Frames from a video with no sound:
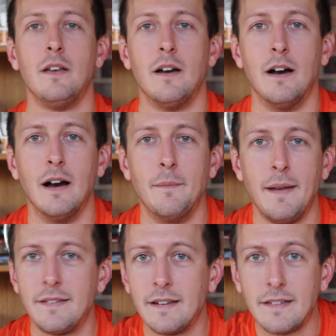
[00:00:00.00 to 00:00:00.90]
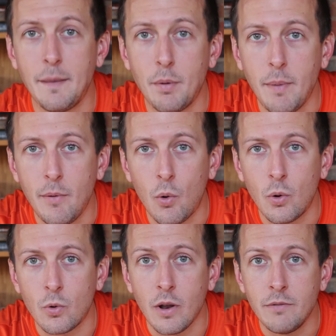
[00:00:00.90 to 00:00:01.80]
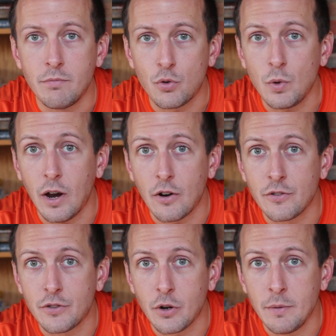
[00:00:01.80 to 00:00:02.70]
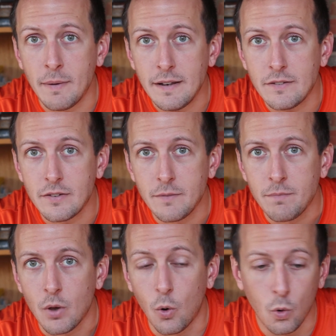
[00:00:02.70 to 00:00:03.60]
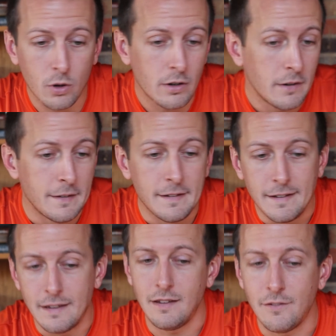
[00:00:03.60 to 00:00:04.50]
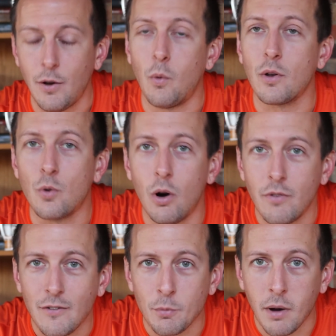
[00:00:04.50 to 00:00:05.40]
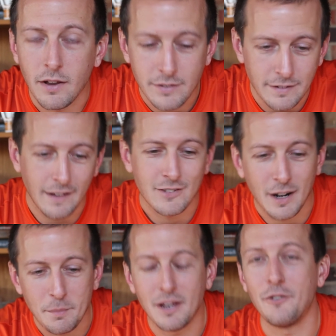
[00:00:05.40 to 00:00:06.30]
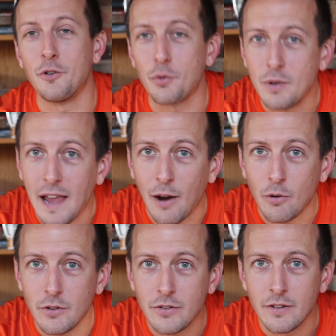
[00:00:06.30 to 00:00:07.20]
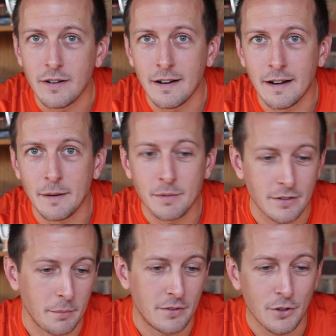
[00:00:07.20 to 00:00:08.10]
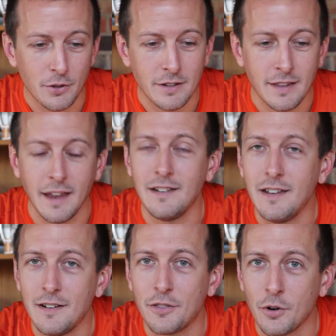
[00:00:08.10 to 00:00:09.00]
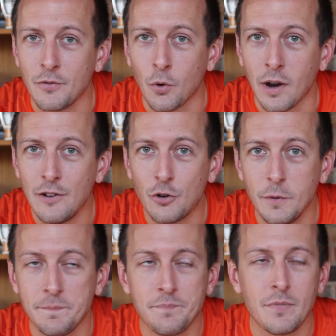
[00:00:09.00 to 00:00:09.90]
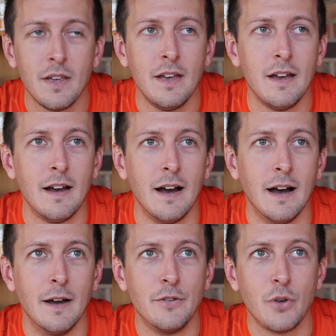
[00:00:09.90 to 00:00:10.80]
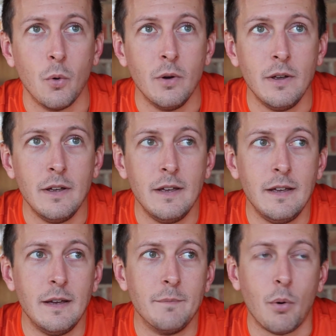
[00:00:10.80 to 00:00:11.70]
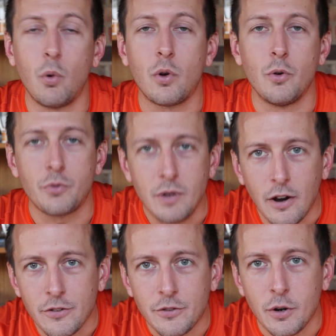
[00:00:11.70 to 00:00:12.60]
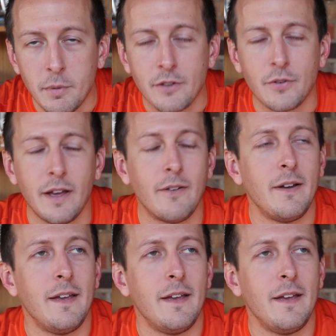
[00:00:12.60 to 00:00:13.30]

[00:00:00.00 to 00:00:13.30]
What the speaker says: As an example, maybe I want to run 3 hours and 30 minutes, or if I want to qualify for Boston, I've got to be under 3 hours because I'm still in the 18 to 34 age group. But we'll go with 3 hours and 30 minutes for now.